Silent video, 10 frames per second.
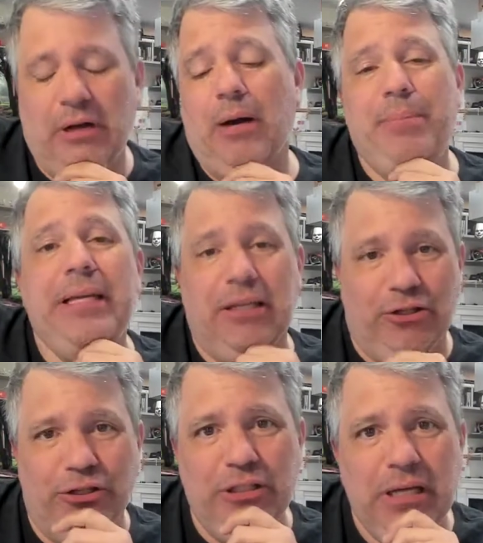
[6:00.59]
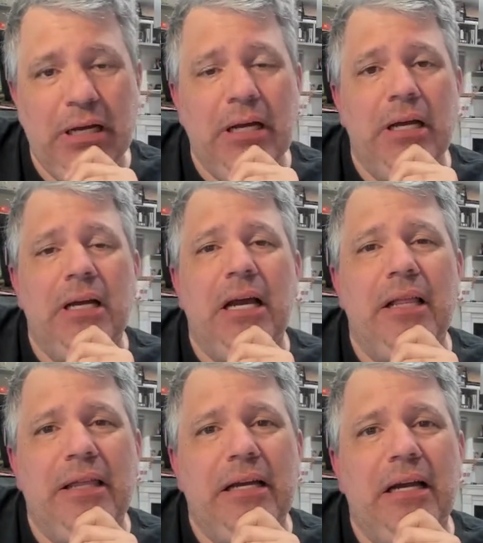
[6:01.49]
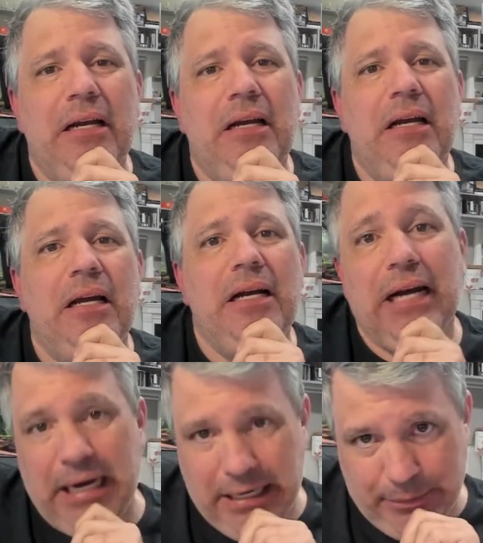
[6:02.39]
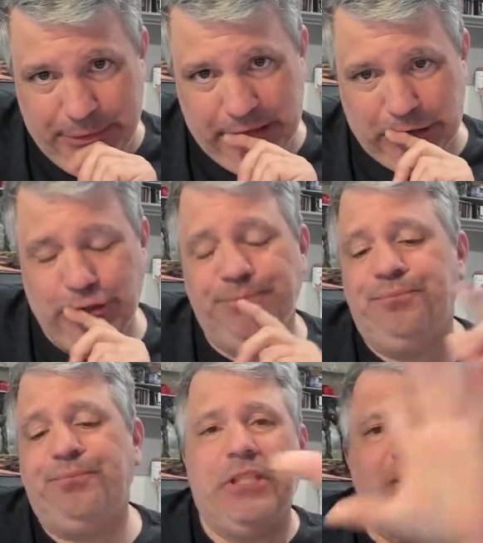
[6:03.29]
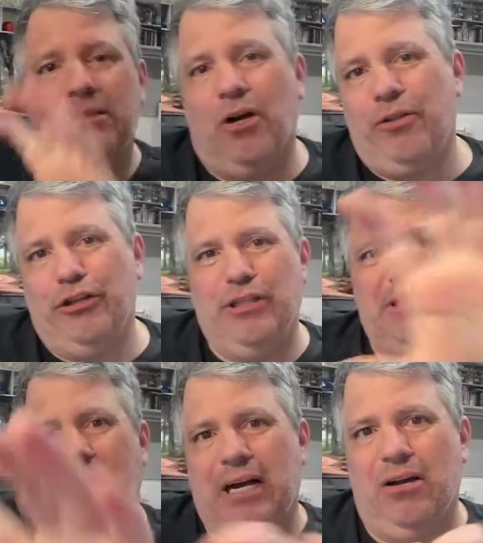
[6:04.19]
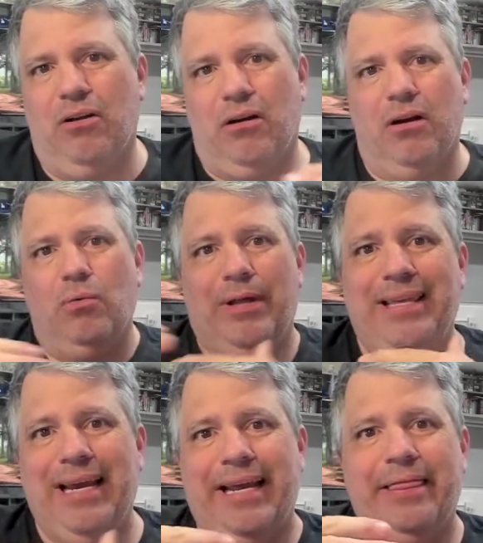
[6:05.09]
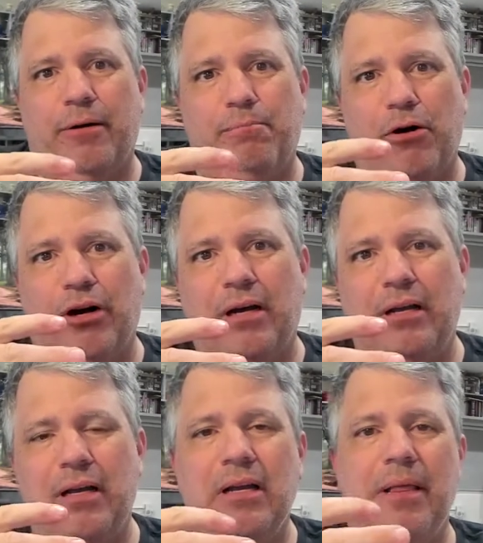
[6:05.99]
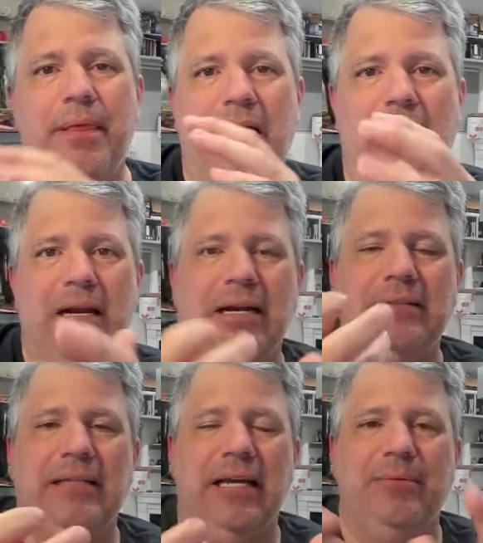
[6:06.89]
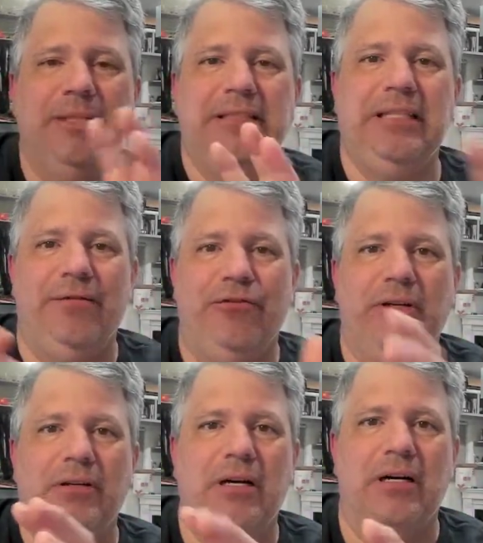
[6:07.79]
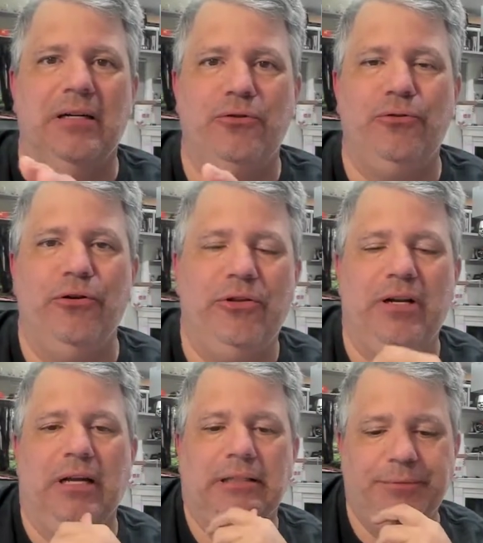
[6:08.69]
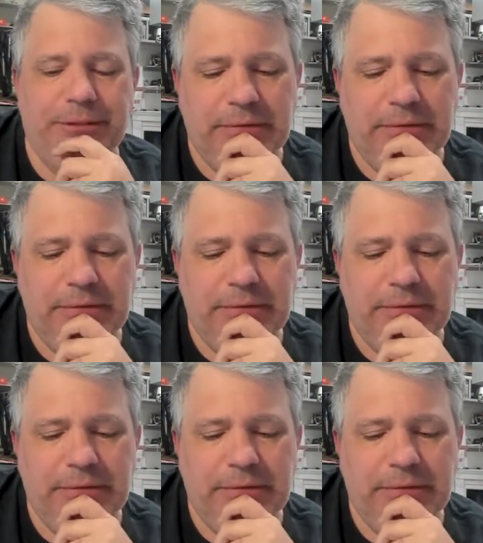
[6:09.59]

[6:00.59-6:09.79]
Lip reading: appears, and then God appears. And so there's a dialogue within the book that examines different truth claims.